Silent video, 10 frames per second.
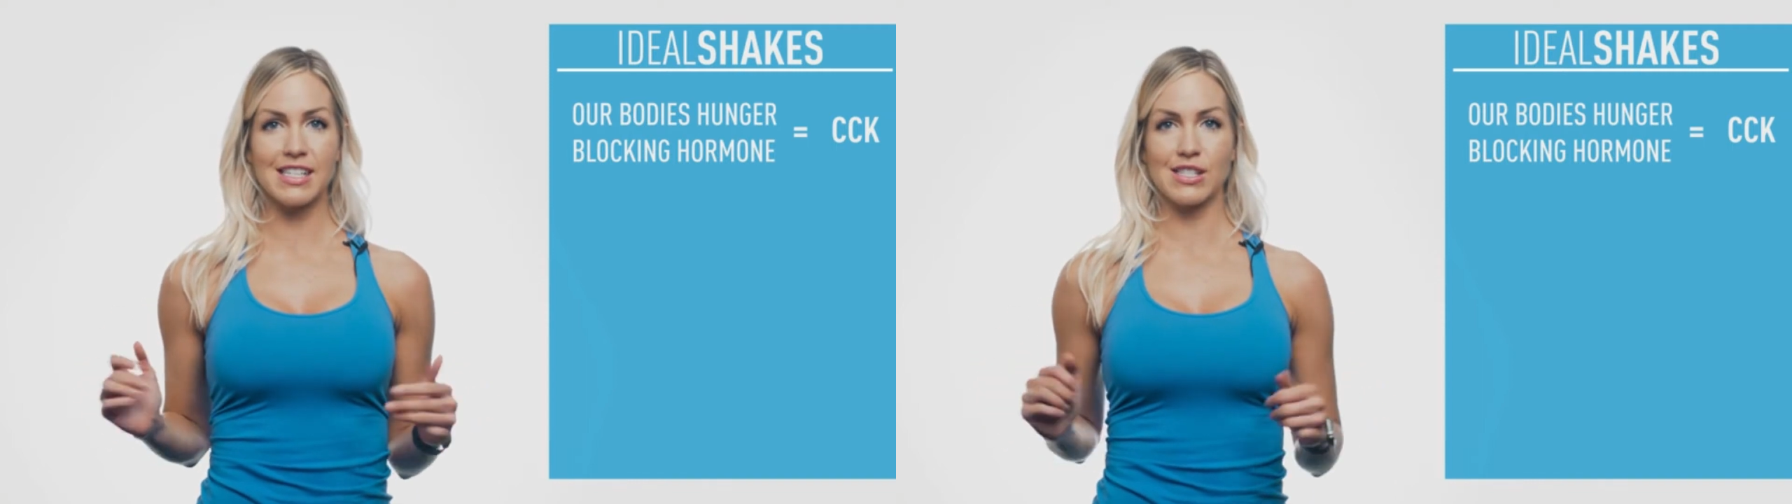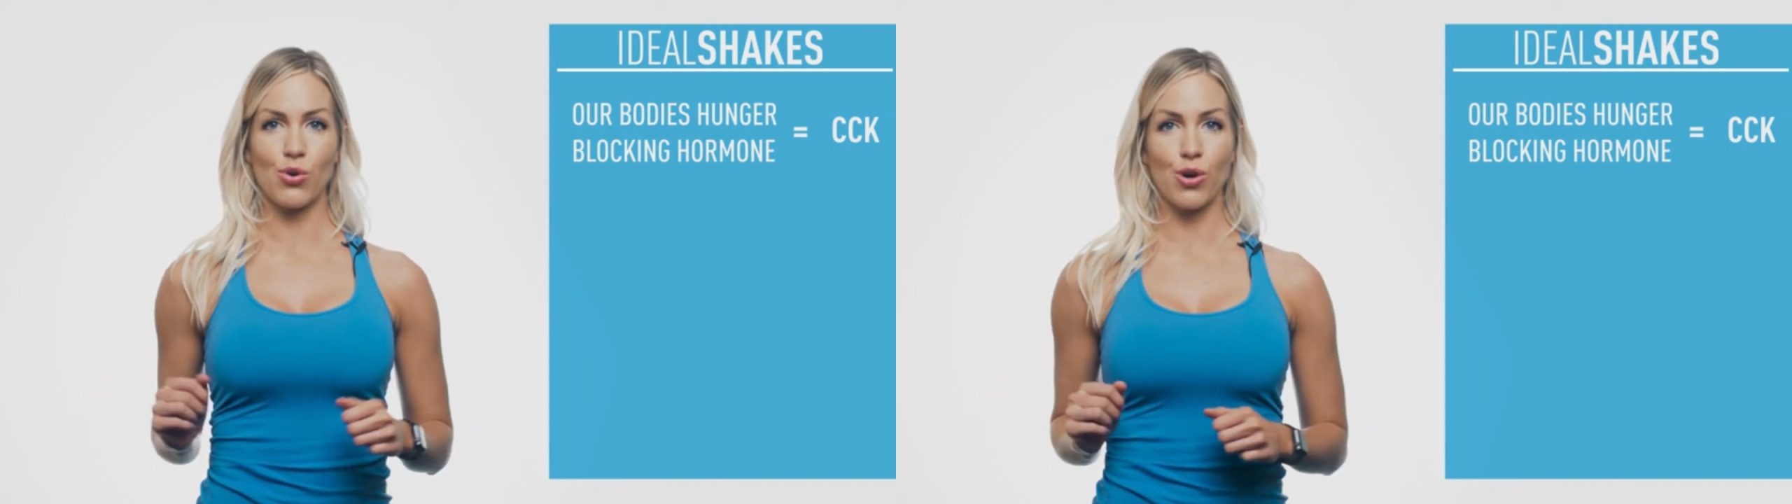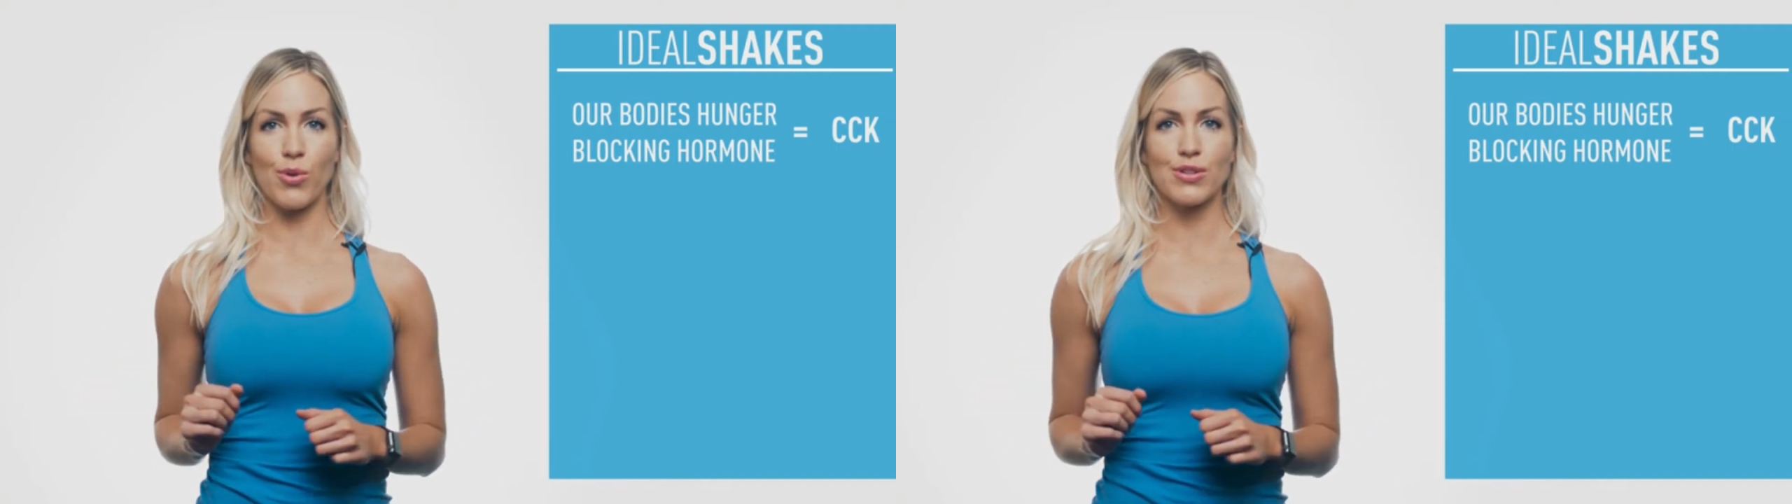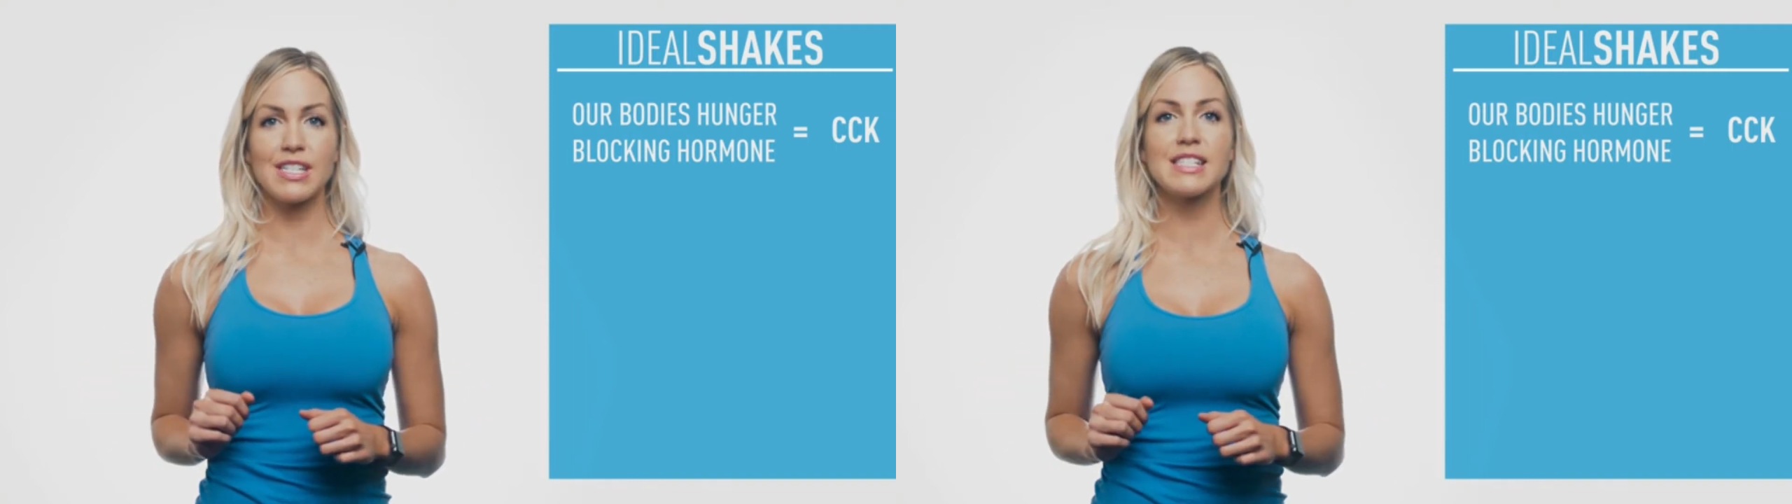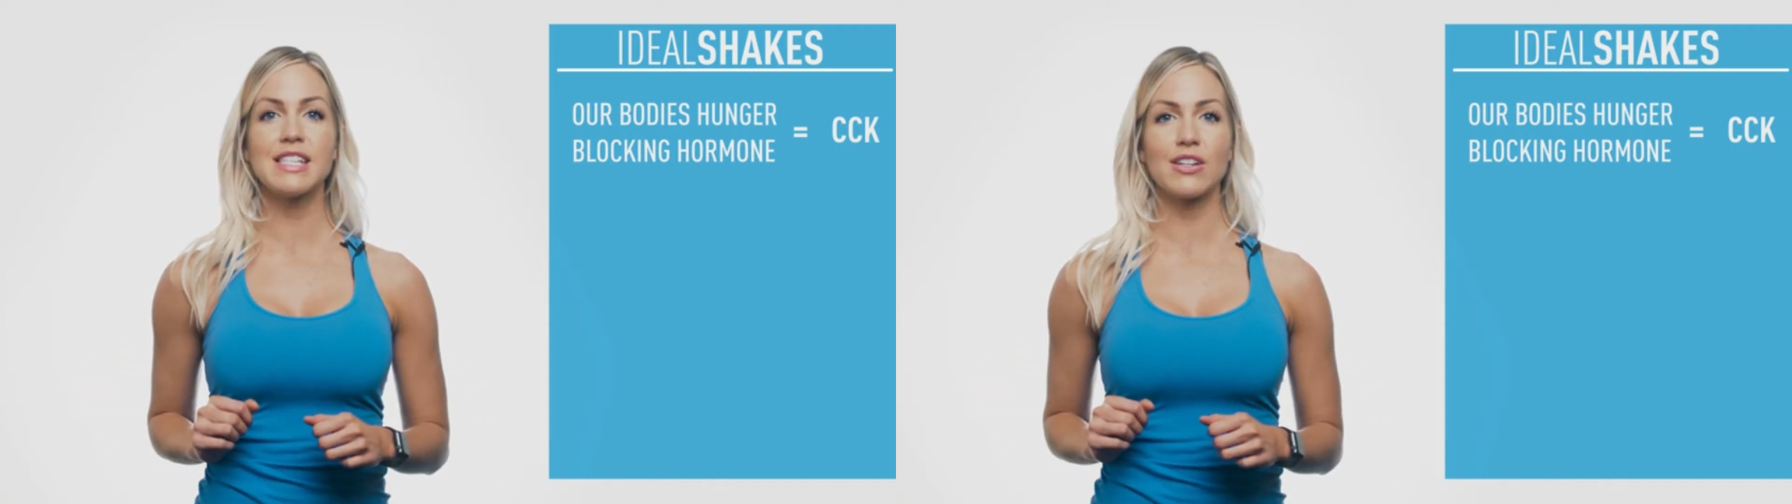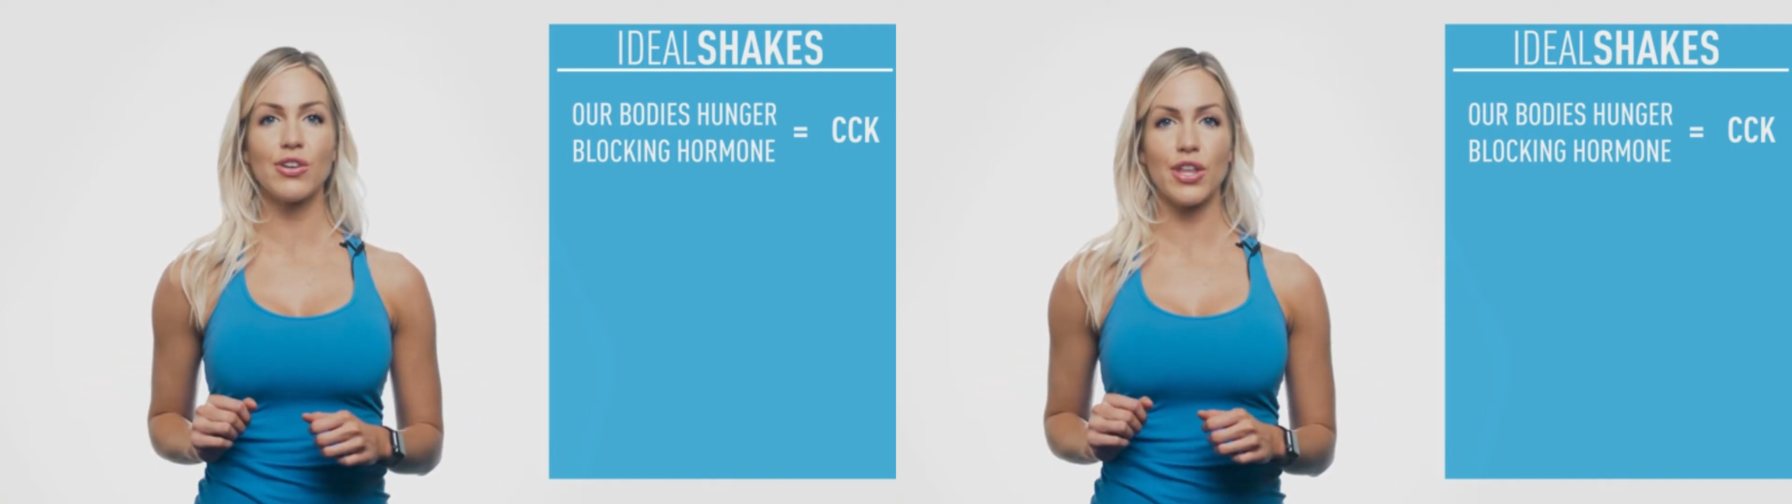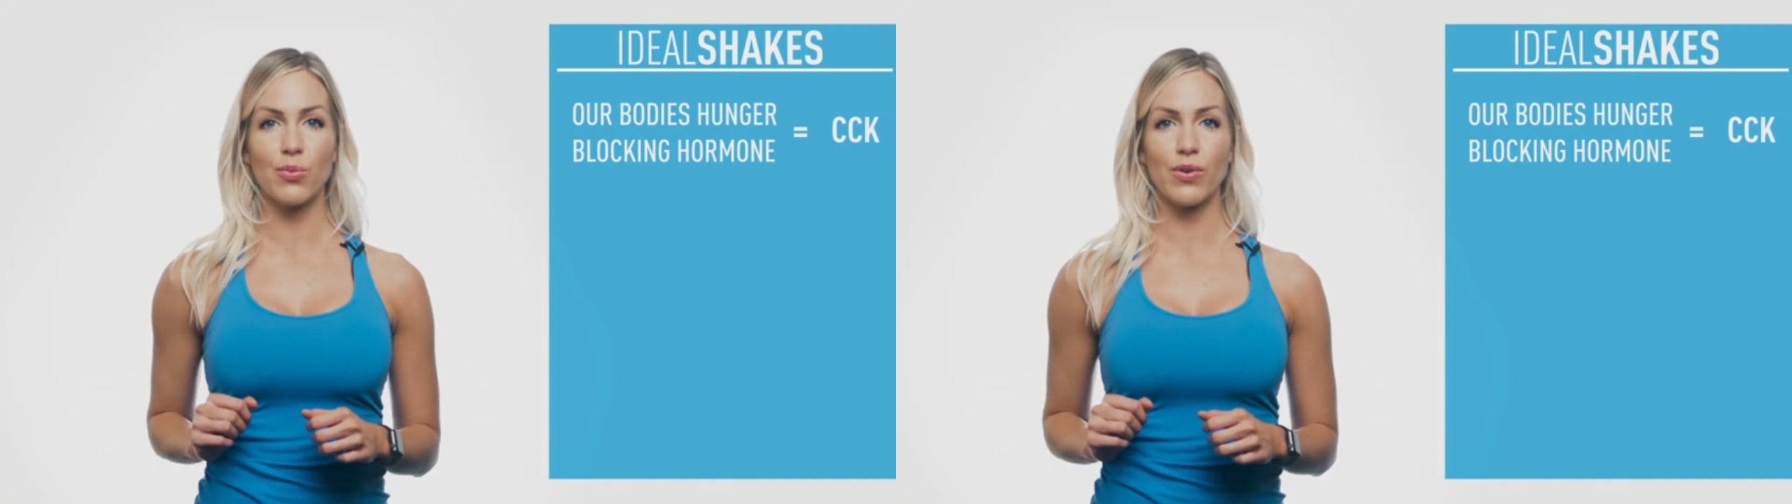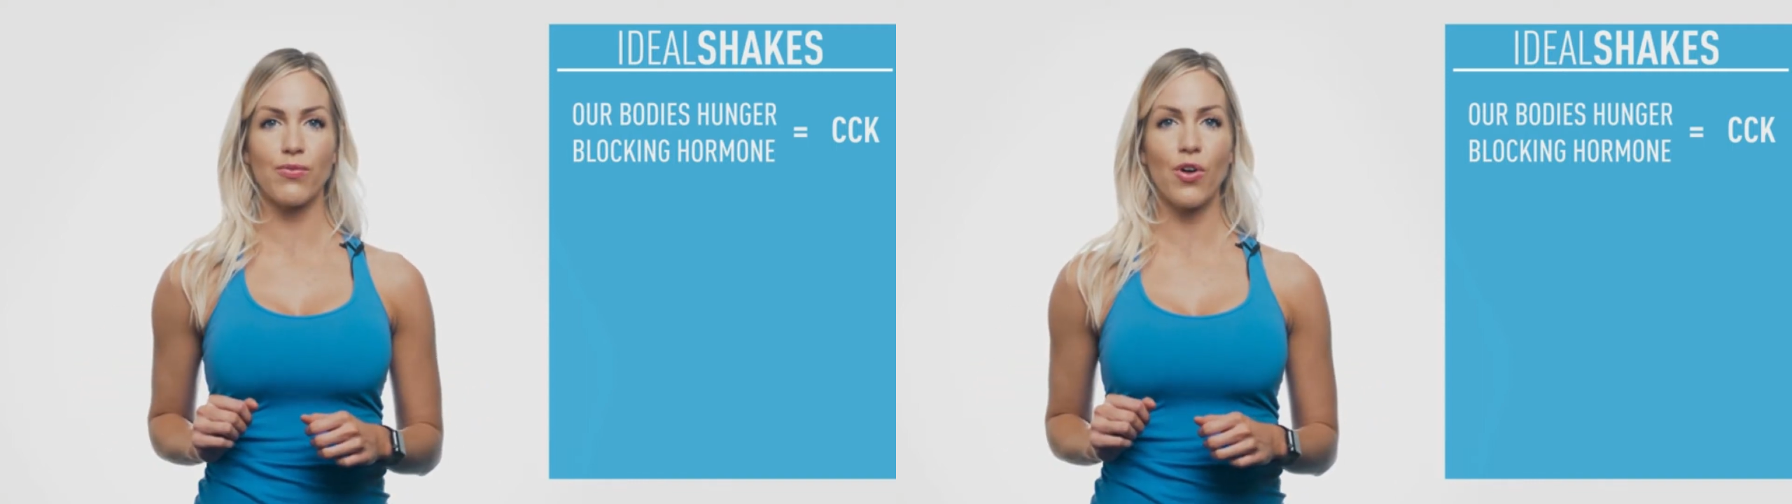this hormone to signal
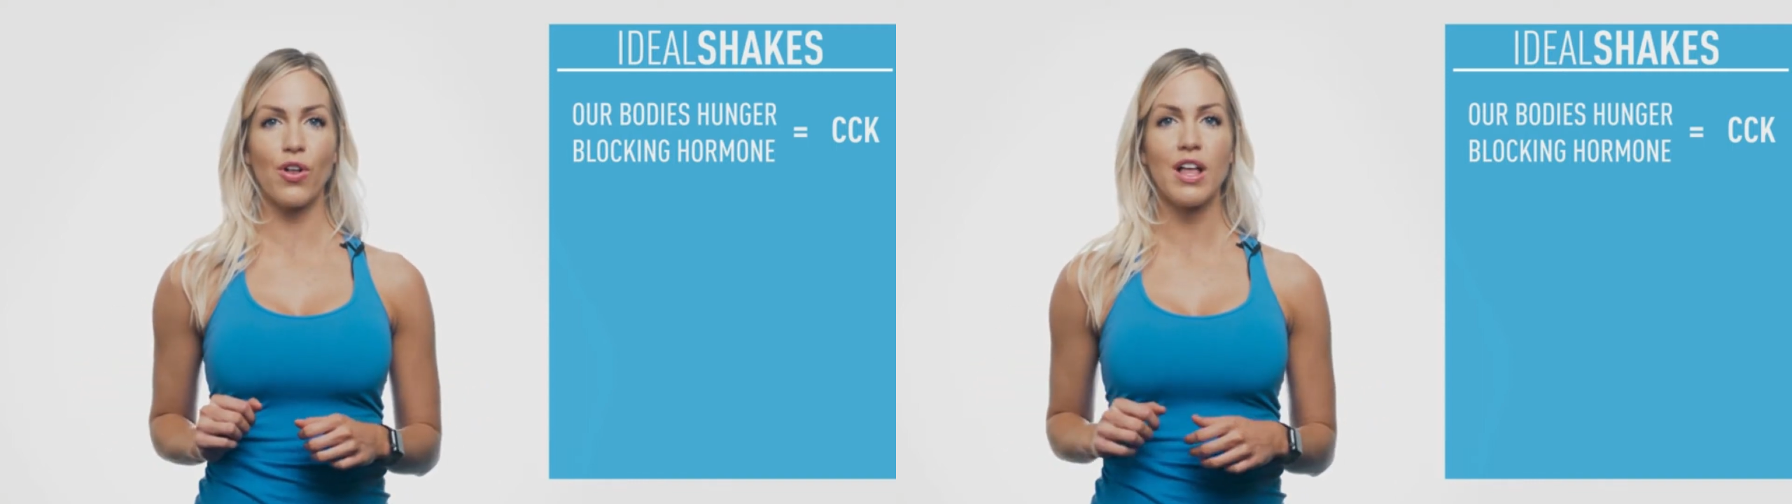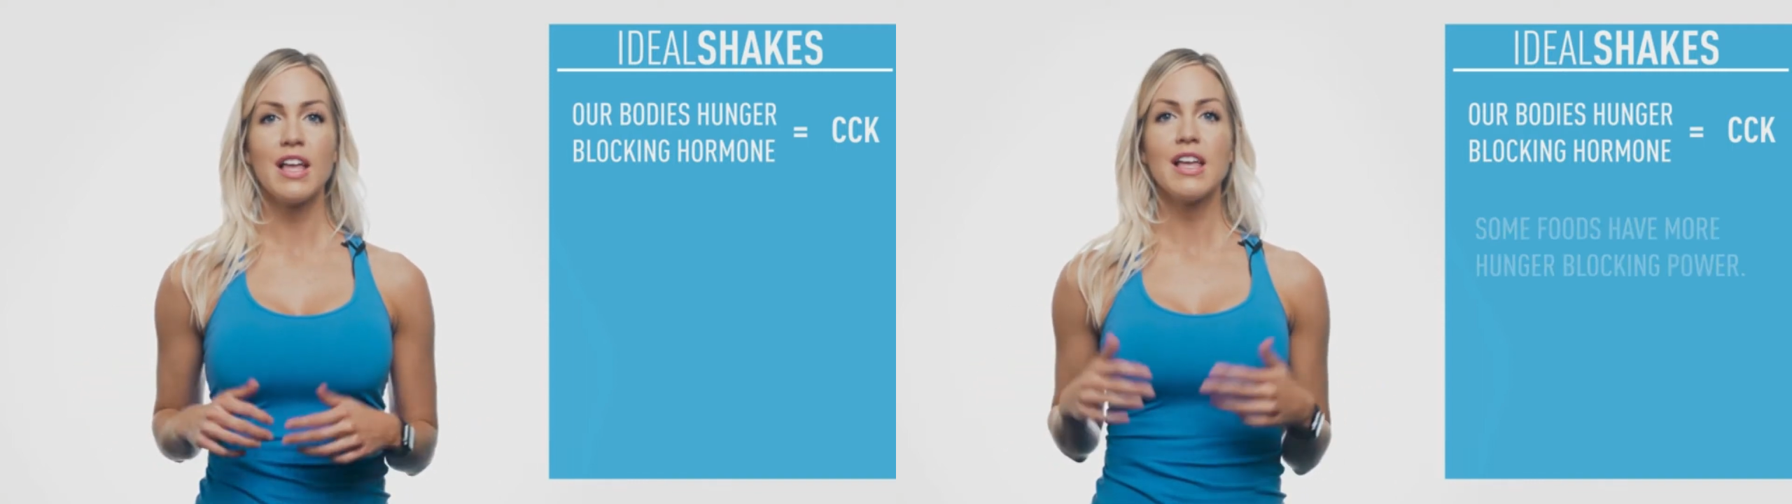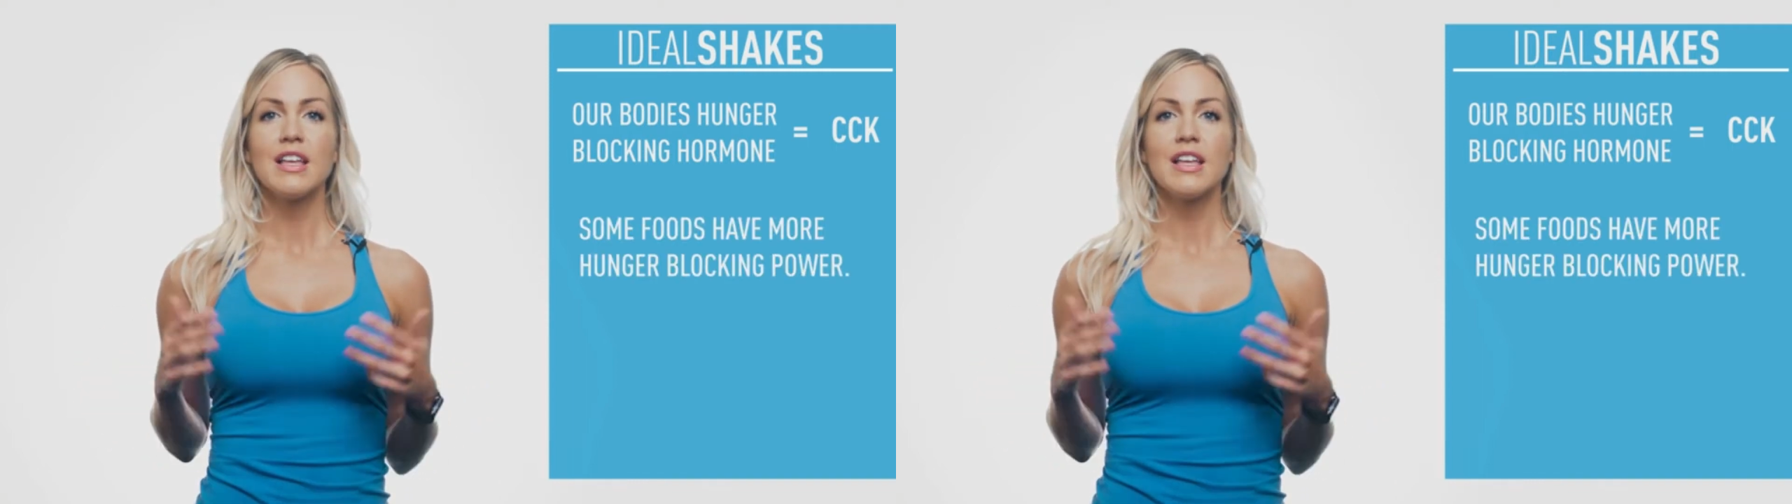that we're full.